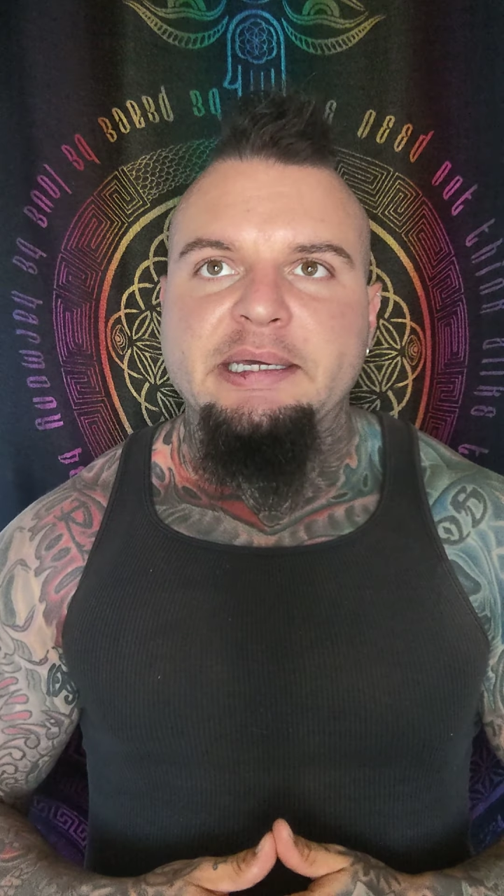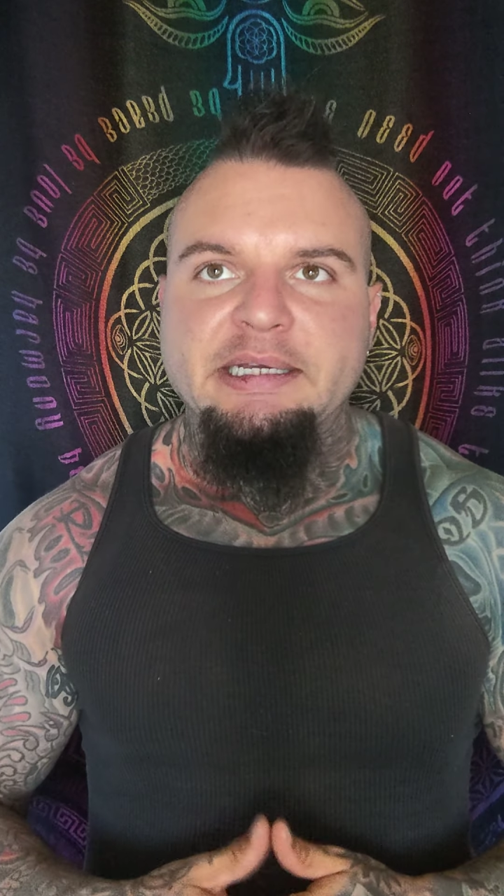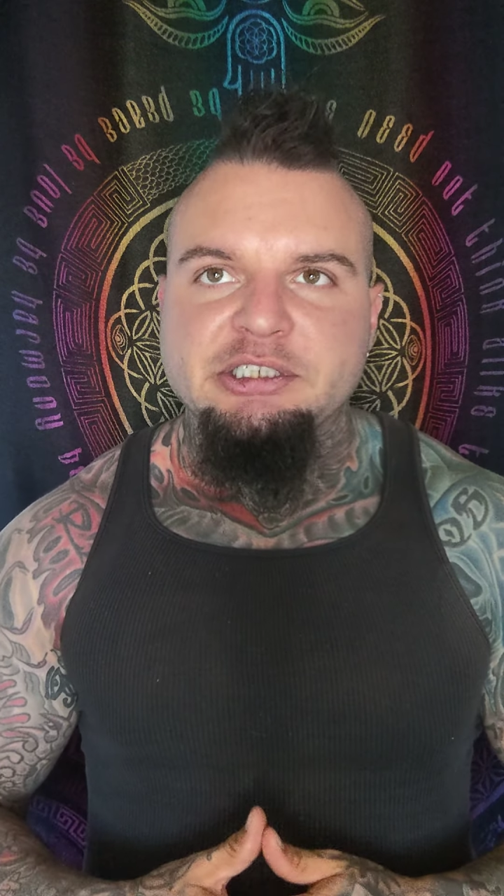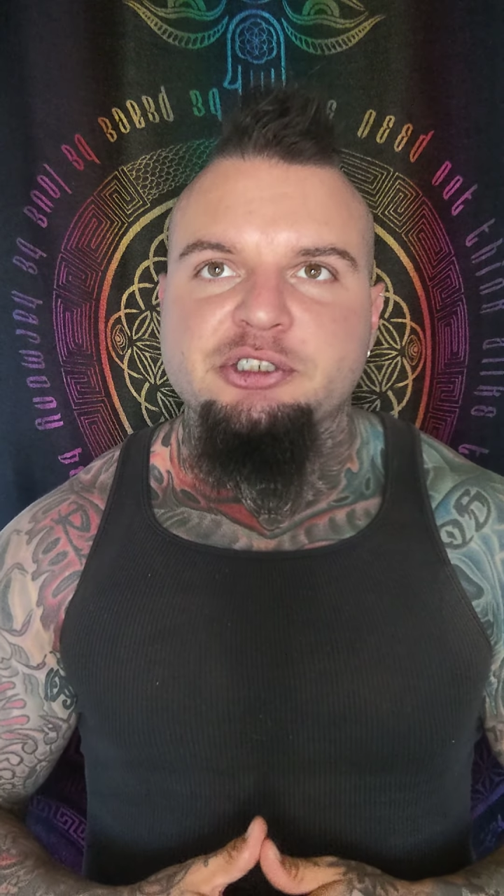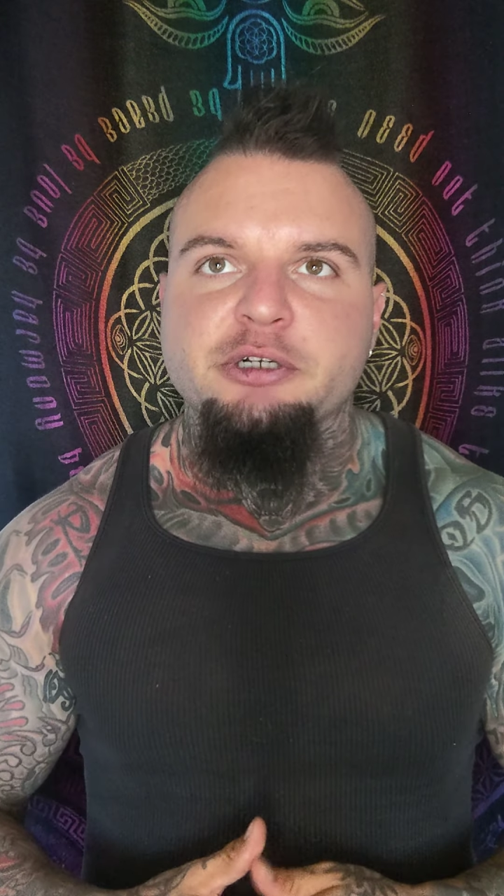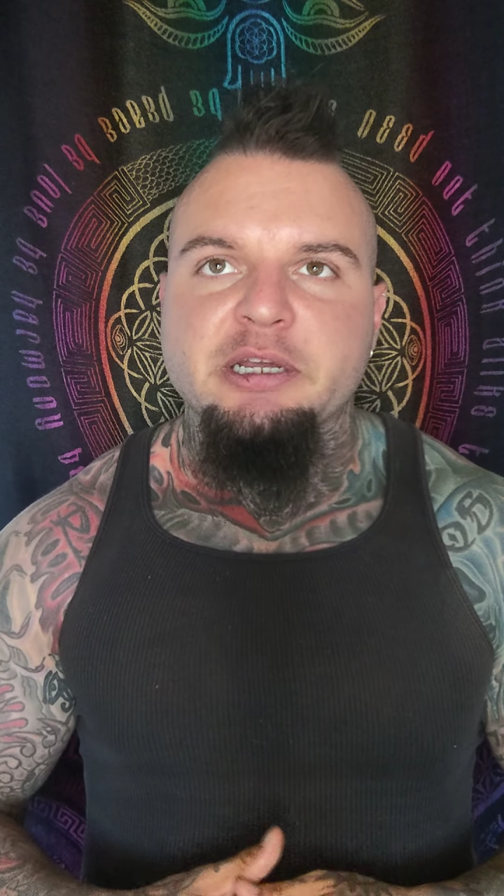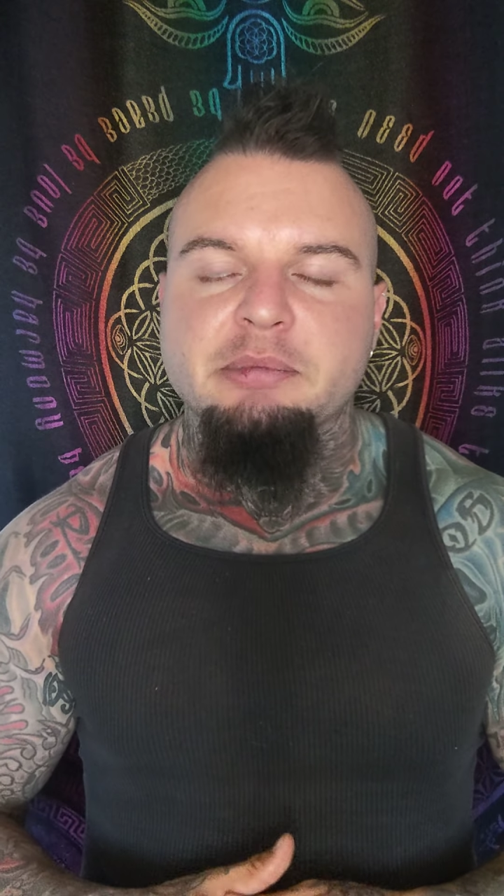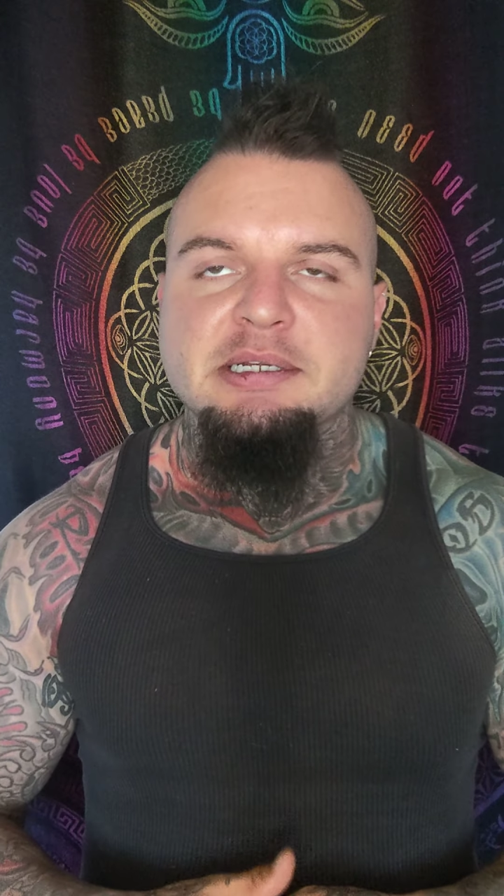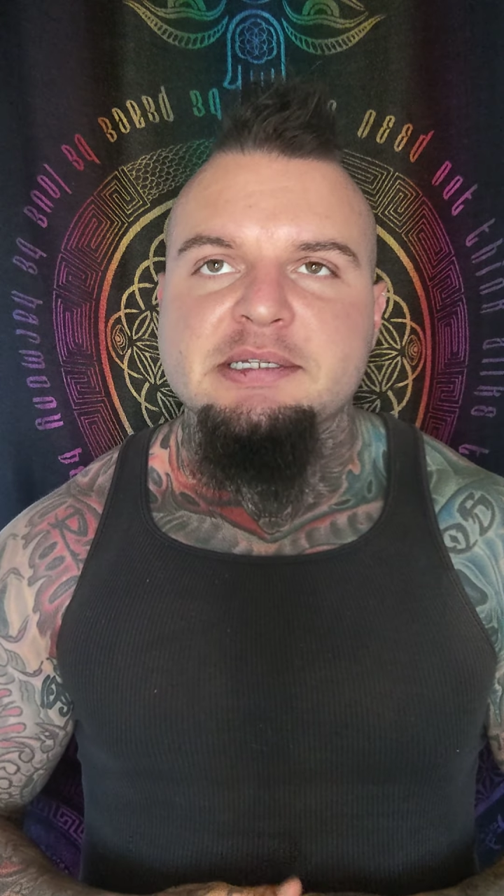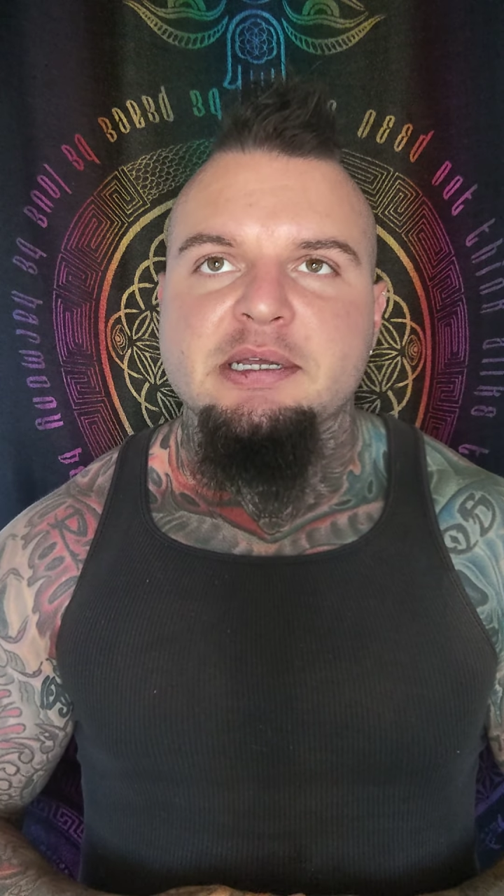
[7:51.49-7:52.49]
each
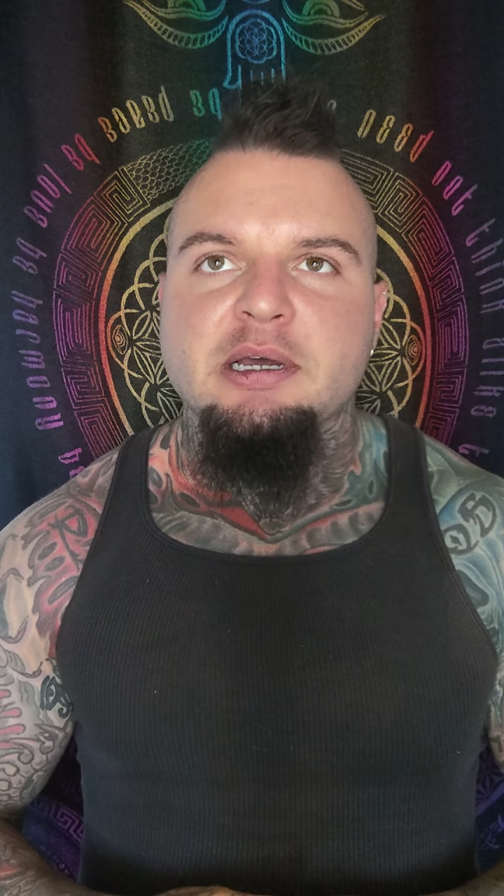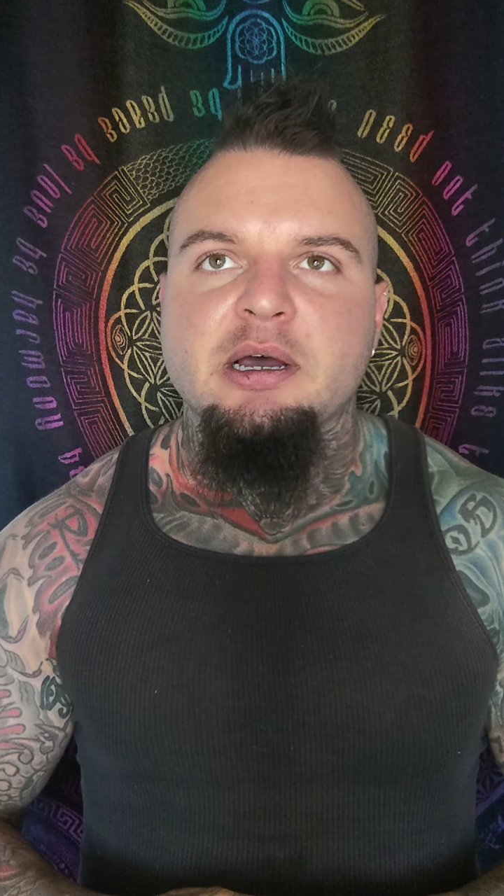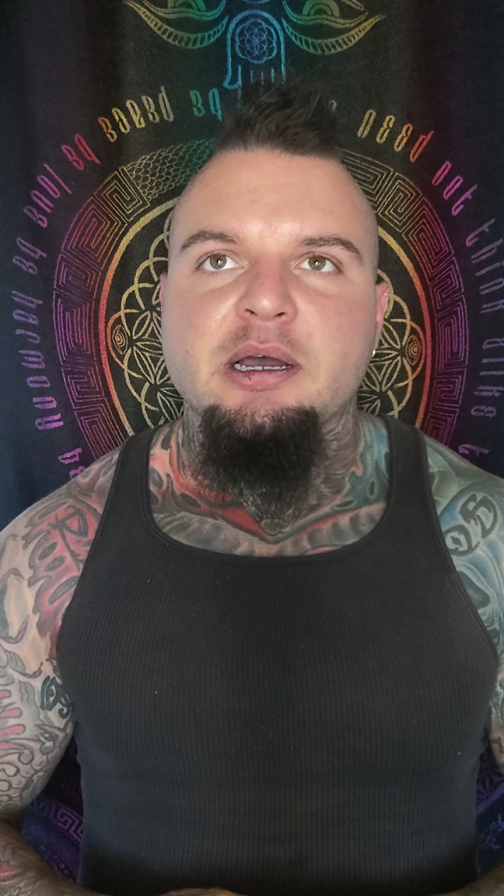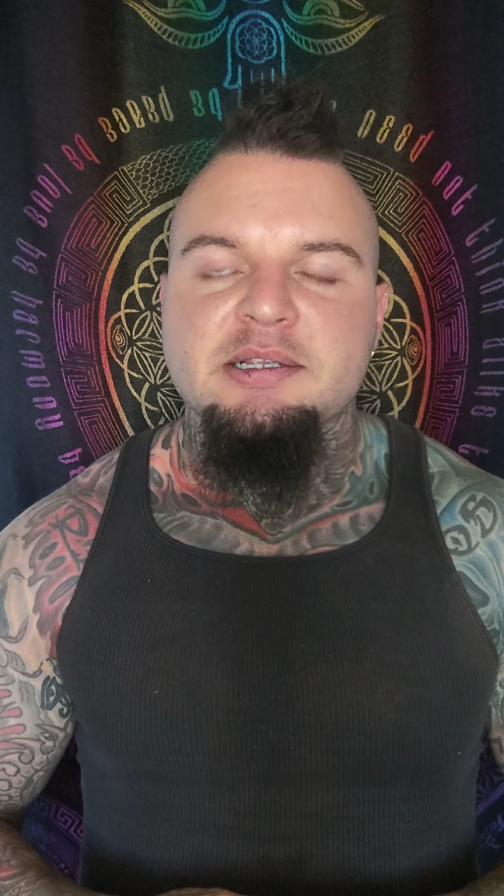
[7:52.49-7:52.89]
treatment uh,